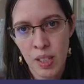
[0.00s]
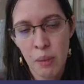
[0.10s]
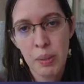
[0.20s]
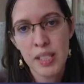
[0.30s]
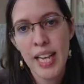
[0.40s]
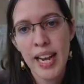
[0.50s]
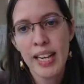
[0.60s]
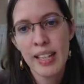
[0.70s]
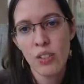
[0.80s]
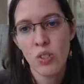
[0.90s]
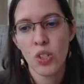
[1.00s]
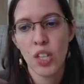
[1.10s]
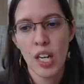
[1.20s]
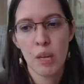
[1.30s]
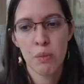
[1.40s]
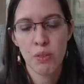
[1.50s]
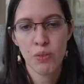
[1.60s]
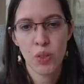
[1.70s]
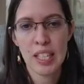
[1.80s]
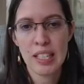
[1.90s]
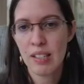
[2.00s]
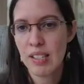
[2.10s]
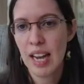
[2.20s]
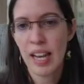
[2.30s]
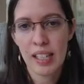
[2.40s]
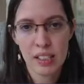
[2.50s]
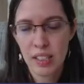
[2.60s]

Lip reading: But that answer comes from inside.